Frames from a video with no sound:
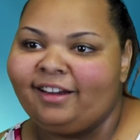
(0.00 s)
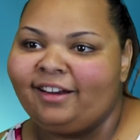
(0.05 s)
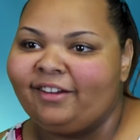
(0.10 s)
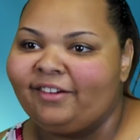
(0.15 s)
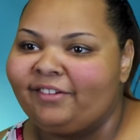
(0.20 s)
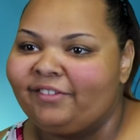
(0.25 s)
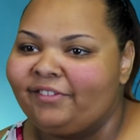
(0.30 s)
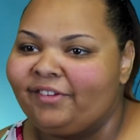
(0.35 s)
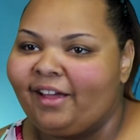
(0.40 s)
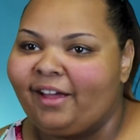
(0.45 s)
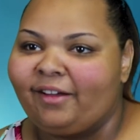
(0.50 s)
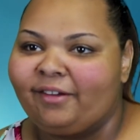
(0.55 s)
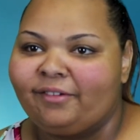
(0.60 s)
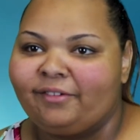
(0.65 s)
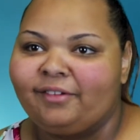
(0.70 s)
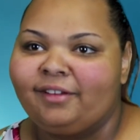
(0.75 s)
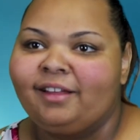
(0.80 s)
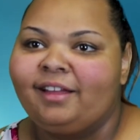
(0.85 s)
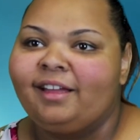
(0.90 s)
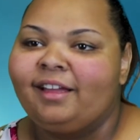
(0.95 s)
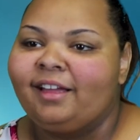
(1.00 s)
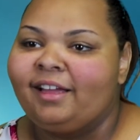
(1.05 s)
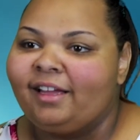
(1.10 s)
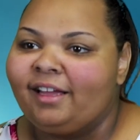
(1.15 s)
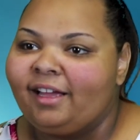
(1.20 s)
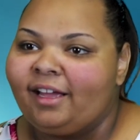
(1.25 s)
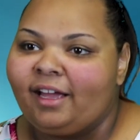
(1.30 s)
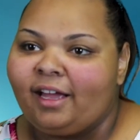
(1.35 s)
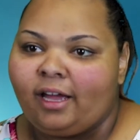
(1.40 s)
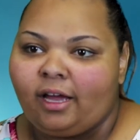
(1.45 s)
you know of how
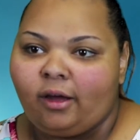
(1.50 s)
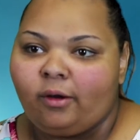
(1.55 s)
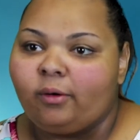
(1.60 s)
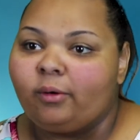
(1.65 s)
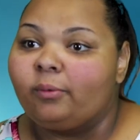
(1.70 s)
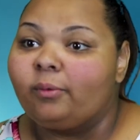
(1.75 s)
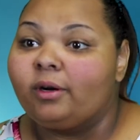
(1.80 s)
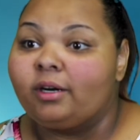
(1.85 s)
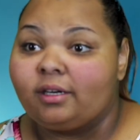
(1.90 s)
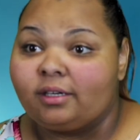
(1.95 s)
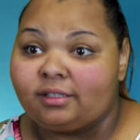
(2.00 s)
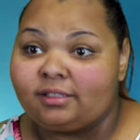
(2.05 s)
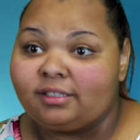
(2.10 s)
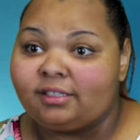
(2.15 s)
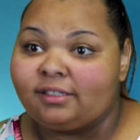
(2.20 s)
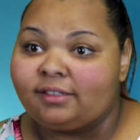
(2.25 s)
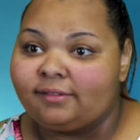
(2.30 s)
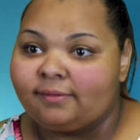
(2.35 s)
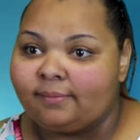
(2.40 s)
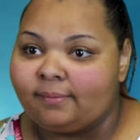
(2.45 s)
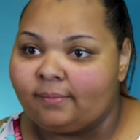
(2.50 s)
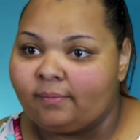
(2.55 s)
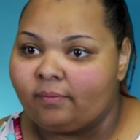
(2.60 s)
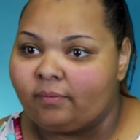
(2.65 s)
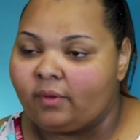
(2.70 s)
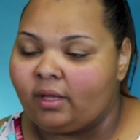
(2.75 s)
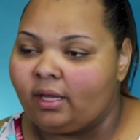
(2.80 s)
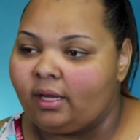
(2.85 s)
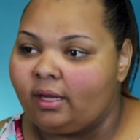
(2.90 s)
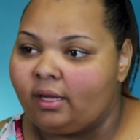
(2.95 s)
how it worked
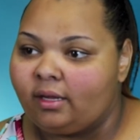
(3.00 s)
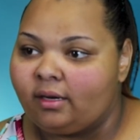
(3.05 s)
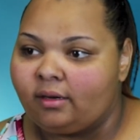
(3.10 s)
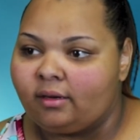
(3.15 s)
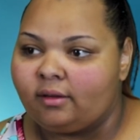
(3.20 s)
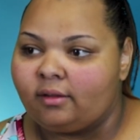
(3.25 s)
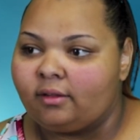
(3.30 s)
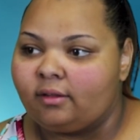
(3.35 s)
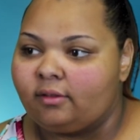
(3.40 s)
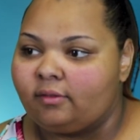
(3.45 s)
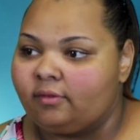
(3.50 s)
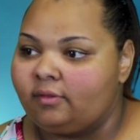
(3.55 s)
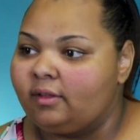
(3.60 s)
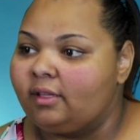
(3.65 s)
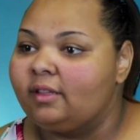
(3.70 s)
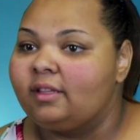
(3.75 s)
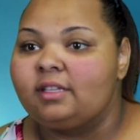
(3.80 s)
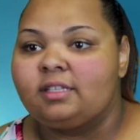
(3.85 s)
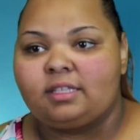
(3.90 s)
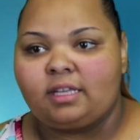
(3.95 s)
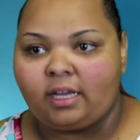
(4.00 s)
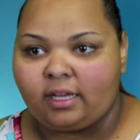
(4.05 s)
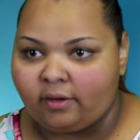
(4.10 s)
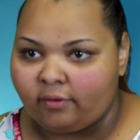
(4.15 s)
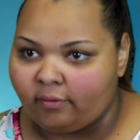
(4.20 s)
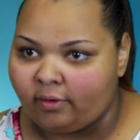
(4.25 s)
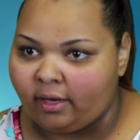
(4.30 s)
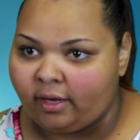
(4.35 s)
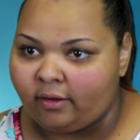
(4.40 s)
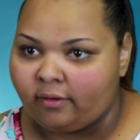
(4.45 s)
and then the
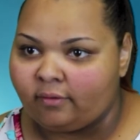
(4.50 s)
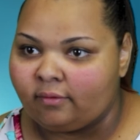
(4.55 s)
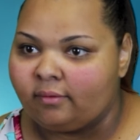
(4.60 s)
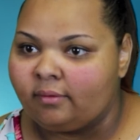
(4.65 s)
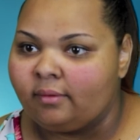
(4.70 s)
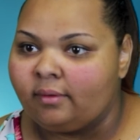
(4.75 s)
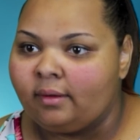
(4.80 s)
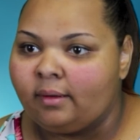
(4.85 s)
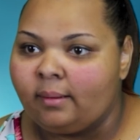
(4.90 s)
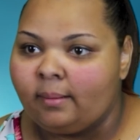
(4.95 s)
second round